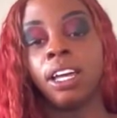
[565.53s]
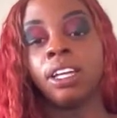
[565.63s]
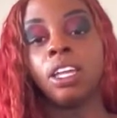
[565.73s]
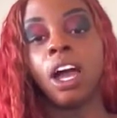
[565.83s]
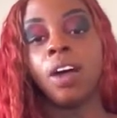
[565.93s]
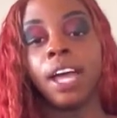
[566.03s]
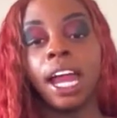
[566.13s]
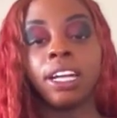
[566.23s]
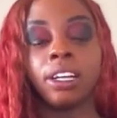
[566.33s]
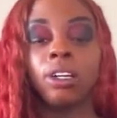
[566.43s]
y'all
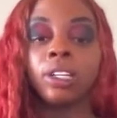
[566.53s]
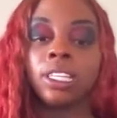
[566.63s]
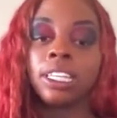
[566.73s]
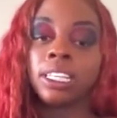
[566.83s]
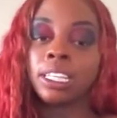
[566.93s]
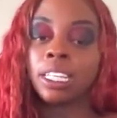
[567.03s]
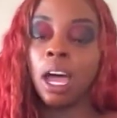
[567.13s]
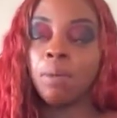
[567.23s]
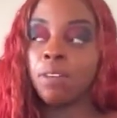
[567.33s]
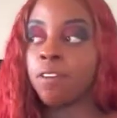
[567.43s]
gotta know that this is
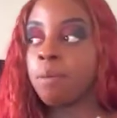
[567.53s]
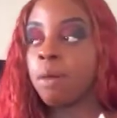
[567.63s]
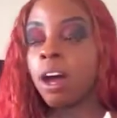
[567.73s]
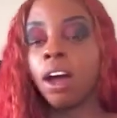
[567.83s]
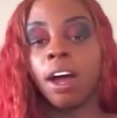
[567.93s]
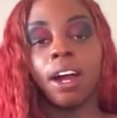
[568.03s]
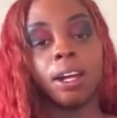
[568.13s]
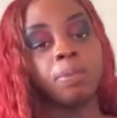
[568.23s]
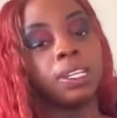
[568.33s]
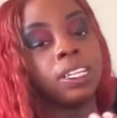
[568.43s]
coming from my
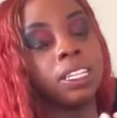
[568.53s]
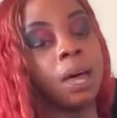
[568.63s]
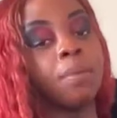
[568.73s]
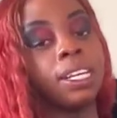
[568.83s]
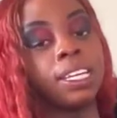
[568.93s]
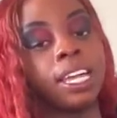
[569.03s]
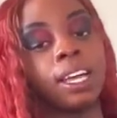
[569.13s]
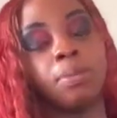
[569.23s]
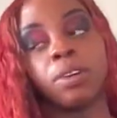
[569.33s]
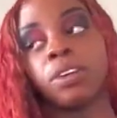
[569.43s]
heart because I'm in the
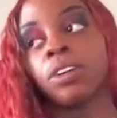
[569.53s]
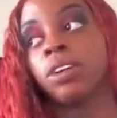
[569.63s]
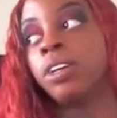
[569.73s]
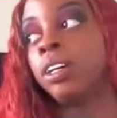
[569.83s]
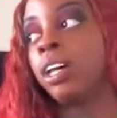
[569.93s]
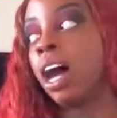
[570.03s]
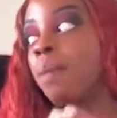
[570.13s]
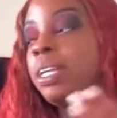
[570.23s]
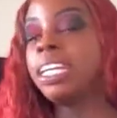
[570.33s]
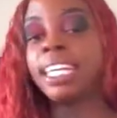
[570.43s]
cam girl.
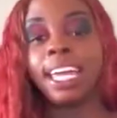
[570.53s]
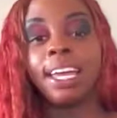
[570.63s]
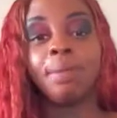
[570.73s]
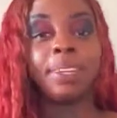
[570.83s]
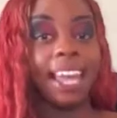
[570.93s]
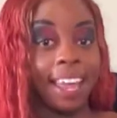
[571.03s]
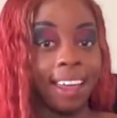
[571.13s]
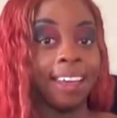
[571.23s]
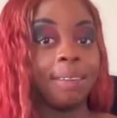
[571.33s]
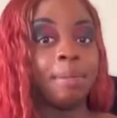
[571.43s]
I'm in the cam
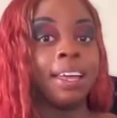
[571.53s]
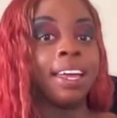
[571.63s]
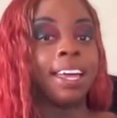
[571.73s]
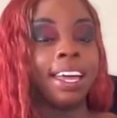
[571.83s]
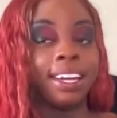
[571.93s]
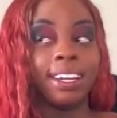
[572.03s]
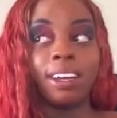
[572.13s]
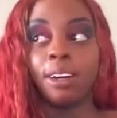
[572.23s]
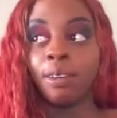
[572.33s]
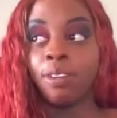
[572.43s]
game, and
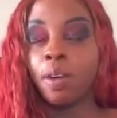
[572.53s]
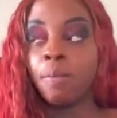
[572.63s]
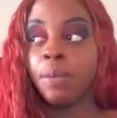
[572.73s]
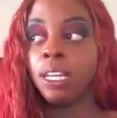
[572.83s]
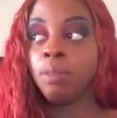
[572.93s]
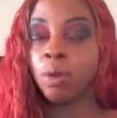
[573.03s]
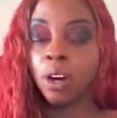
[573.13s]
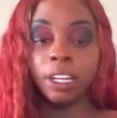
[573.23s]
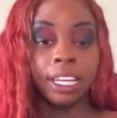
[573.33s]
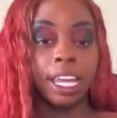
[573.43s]
if many
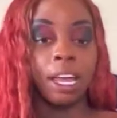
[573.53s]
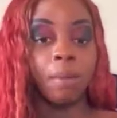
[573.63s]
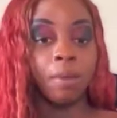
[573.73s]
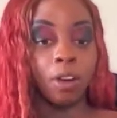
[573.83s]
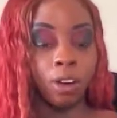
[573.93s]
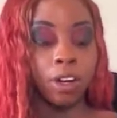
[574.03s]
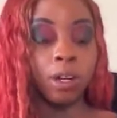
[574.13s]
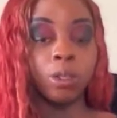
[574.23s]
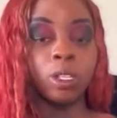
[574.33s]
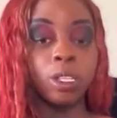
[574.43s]
more cam
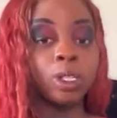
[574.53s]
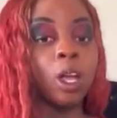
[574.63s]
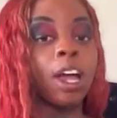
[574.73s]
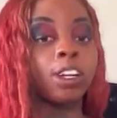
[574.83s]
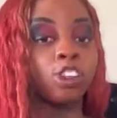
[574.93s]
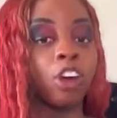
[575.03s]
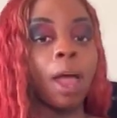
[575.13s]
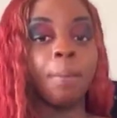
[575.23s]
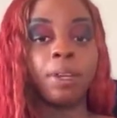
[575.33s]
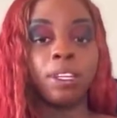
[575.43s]
girls start
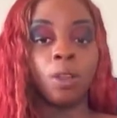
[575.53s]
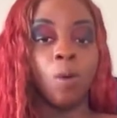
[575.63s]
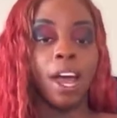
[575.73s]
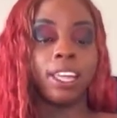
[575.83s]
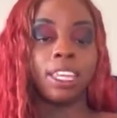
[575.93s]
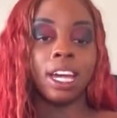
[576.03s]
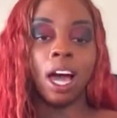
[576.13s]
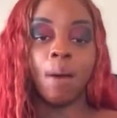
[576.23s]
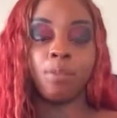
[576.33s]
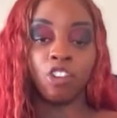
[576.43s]
trapping the way that
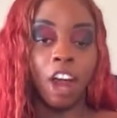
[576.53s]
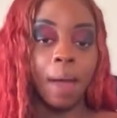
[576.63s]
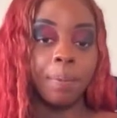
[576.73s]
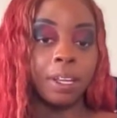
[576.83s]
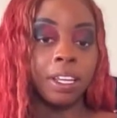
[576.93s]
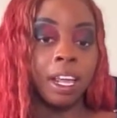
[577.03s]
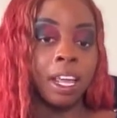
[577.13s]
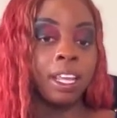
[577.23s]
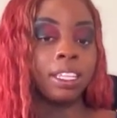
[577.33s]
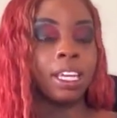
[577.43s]
I'm trapping,
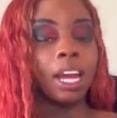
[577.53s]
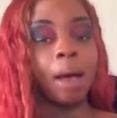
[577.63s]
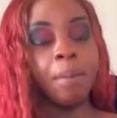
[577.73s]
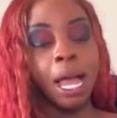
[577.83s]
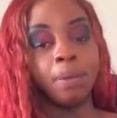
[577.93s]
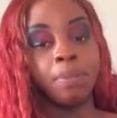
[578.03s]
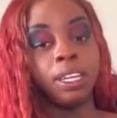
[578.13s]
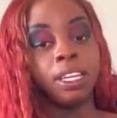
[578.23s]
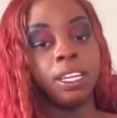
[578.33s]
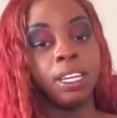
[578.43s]
then I might
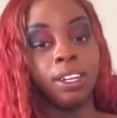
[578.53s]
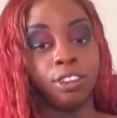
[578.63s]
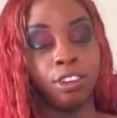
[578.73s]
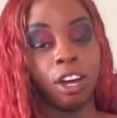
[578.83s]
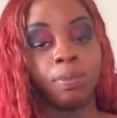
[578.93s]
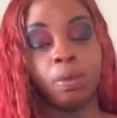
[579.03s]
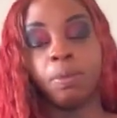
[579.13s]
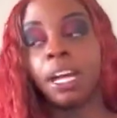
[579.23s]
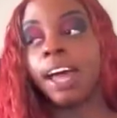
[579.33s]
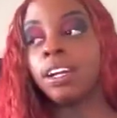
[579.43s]
be in trouble.
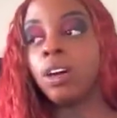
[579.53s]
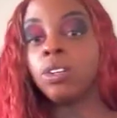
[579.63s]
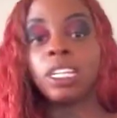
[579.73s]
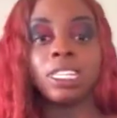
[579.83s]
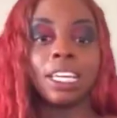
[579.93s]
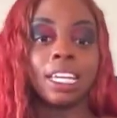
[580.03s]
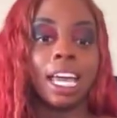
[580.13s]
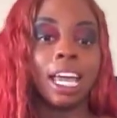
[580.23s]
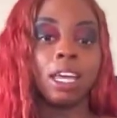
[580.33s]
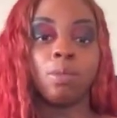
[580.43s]
But I know that the
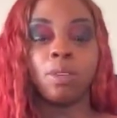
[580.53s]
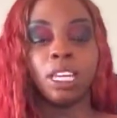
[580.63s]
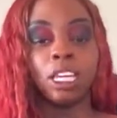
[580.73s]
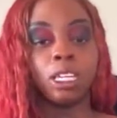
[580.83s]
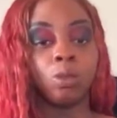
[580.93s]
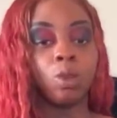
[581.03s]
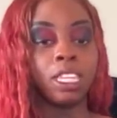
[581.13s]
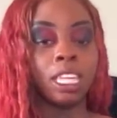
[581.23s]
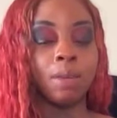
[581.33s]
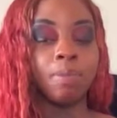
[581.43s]
game is
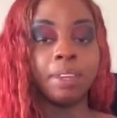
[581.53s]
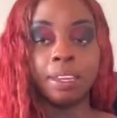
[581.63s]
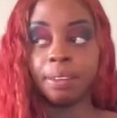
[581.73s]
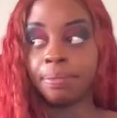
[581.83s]
within me.